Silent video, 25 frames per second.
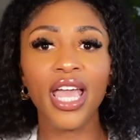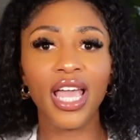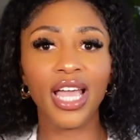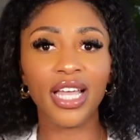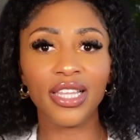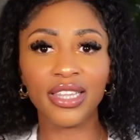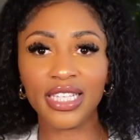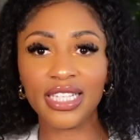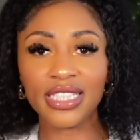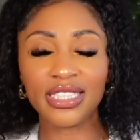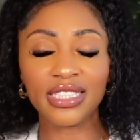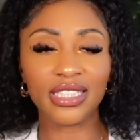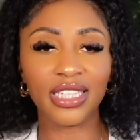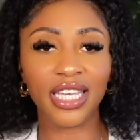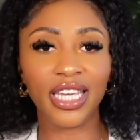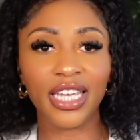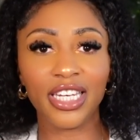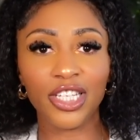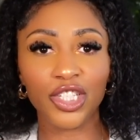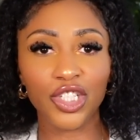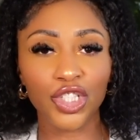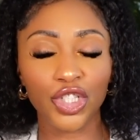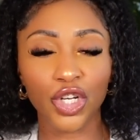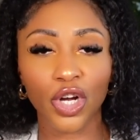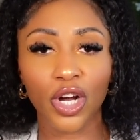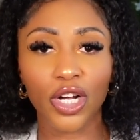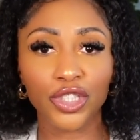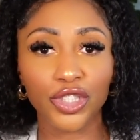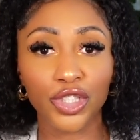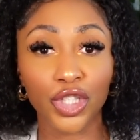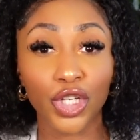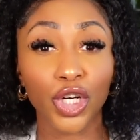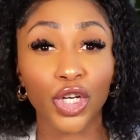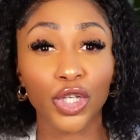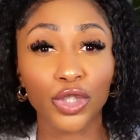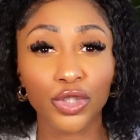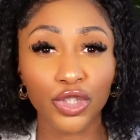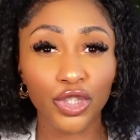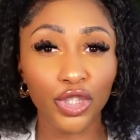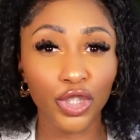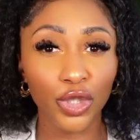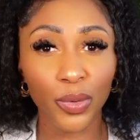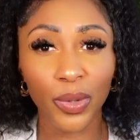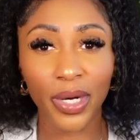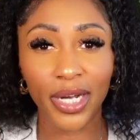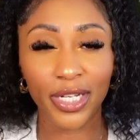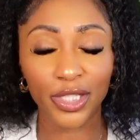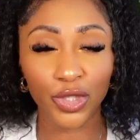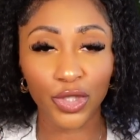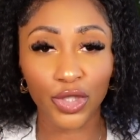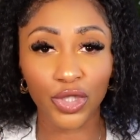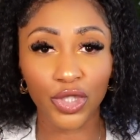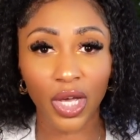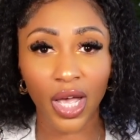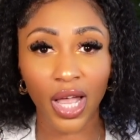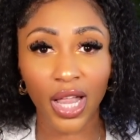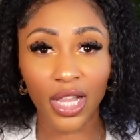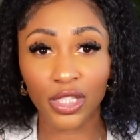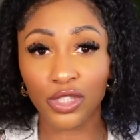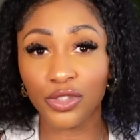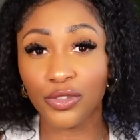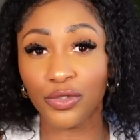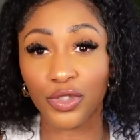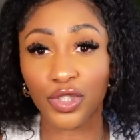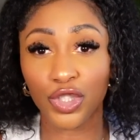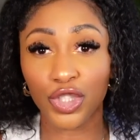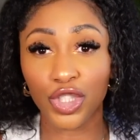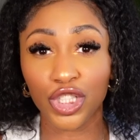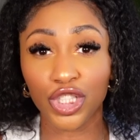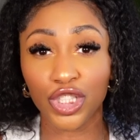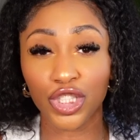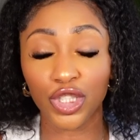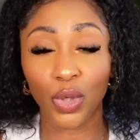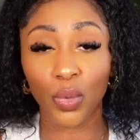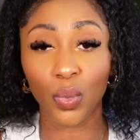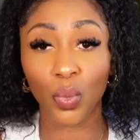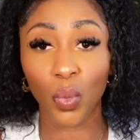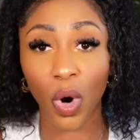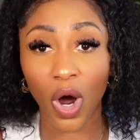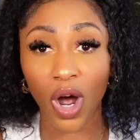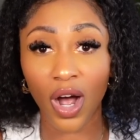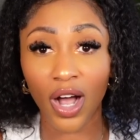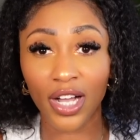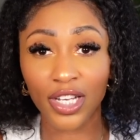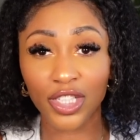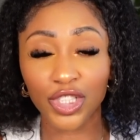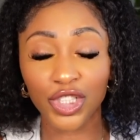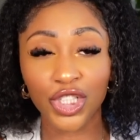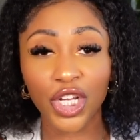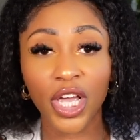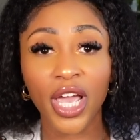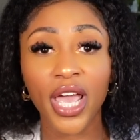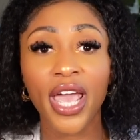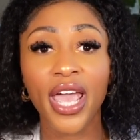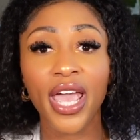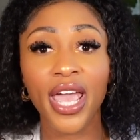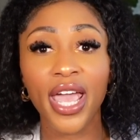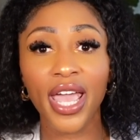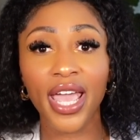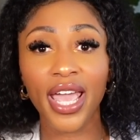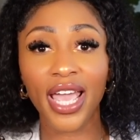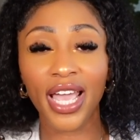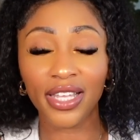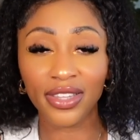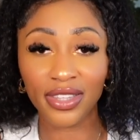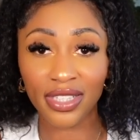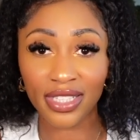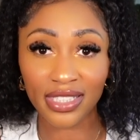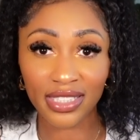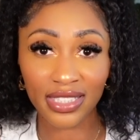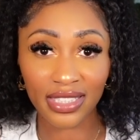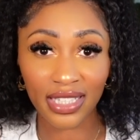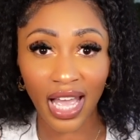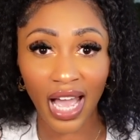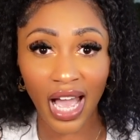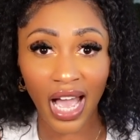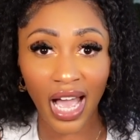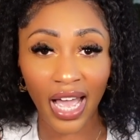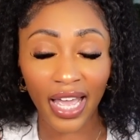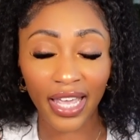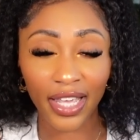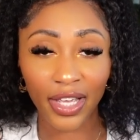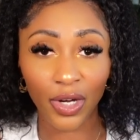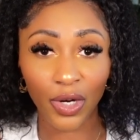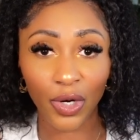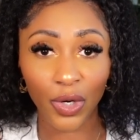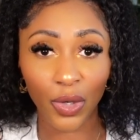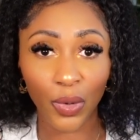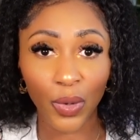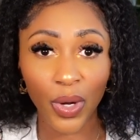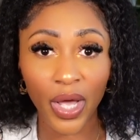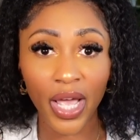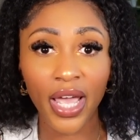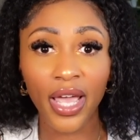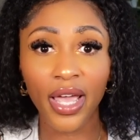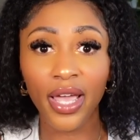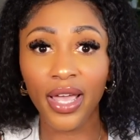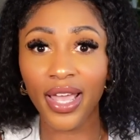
And this lady's charging her $200 for just the wash and the style,